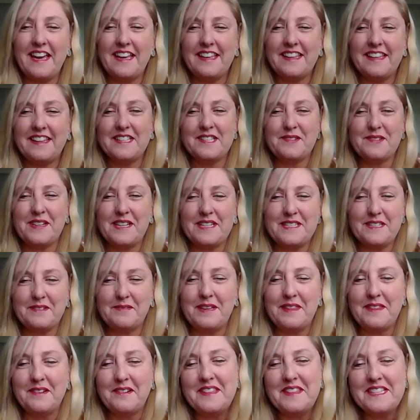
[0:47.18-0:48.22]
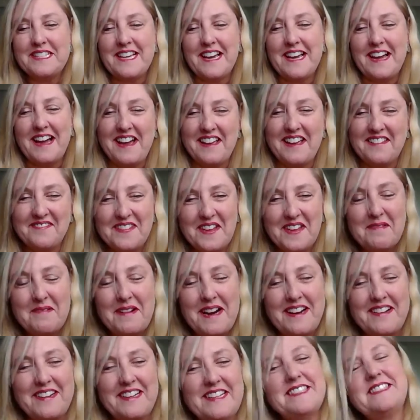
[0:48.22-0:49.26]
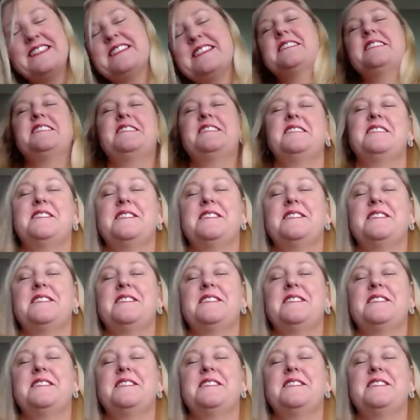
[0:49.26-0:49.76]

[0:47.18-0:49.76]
that's what I deal with all the time. No worries at all.